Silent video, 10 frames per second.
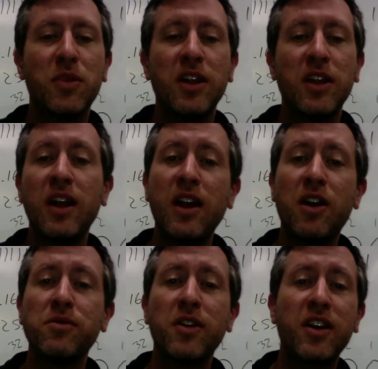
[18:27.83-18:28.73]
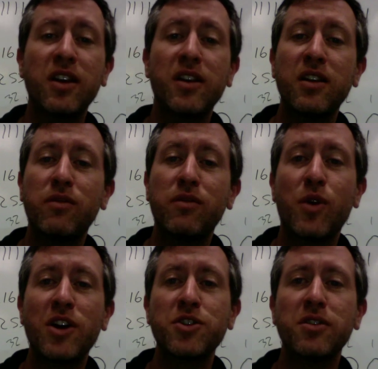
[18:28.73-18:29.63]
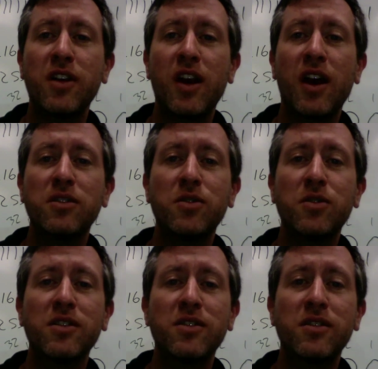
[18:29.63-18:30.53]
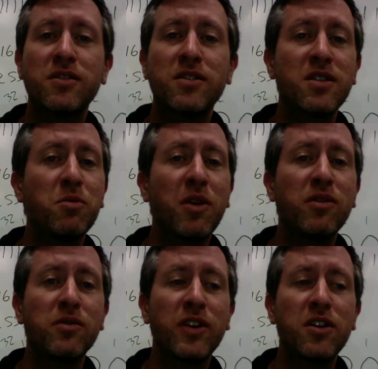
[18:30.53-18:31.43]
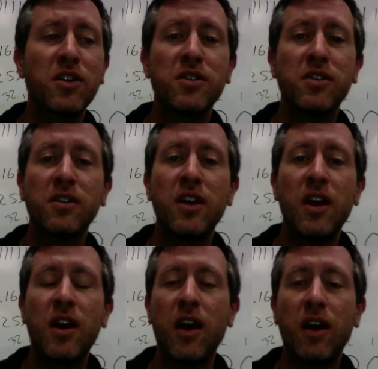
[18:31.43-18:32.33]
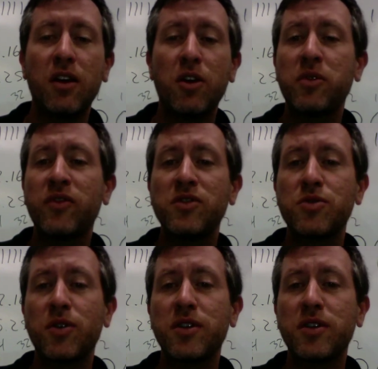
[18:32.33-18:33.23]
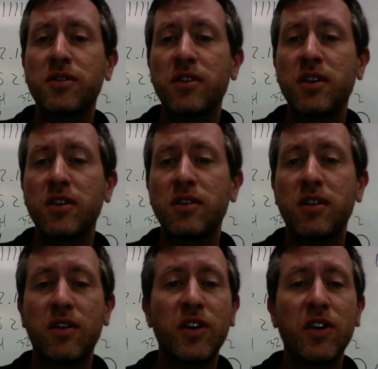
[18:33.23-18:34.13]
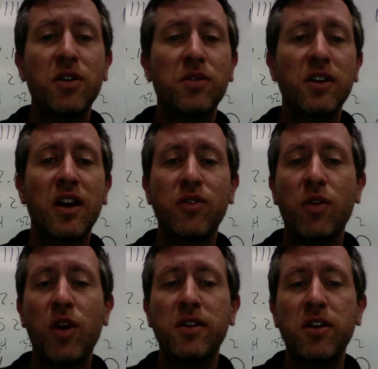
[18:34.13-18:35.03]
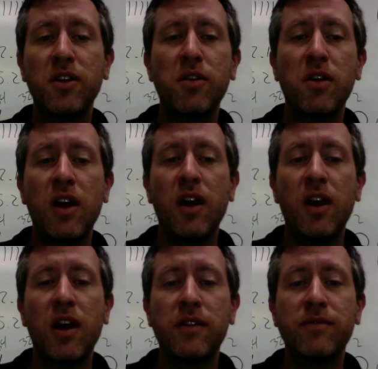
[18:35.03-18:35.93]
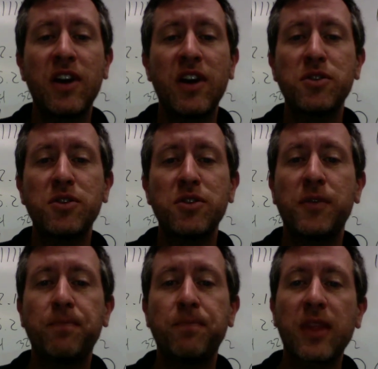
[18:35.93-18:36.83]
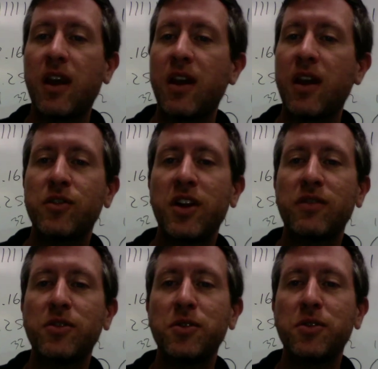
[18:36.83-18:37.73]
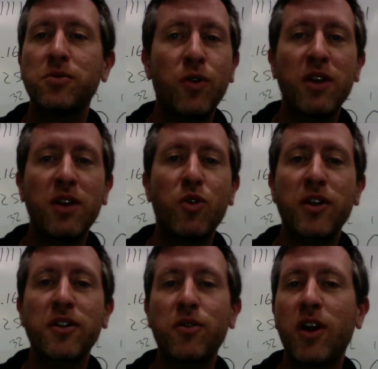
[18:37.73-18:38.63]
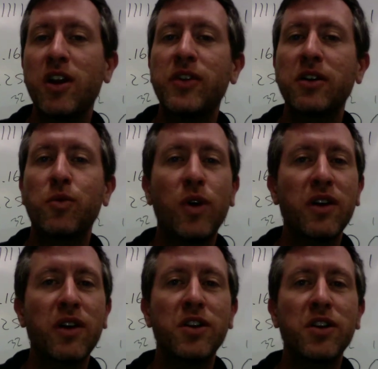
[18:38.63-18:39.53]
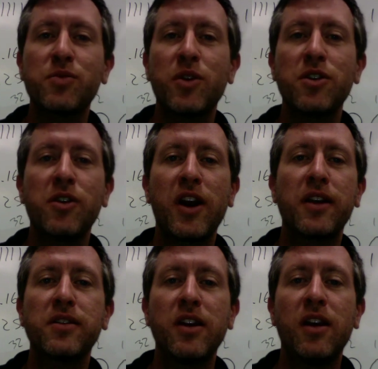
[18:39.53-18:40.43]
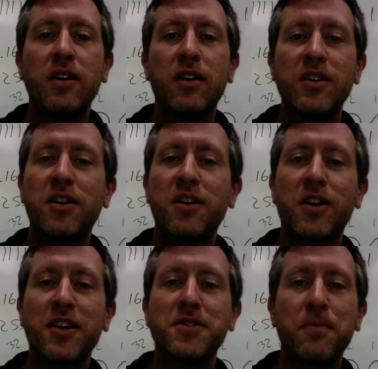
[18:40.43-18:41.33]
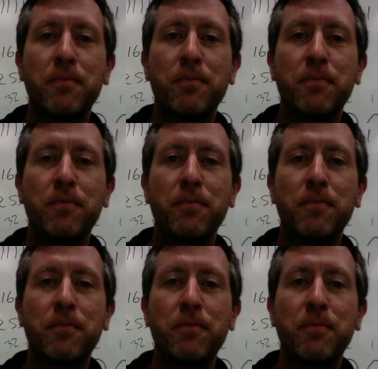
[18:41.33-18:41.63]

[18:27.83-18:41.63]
But anyhow, again, thank you for watching. Tune in to some of my other videos, and I hope you've enjoyed the video that I've created here and found it useful. Have a great afternoon, great morning, great evening, whatever it is where you're at. Take care, guys.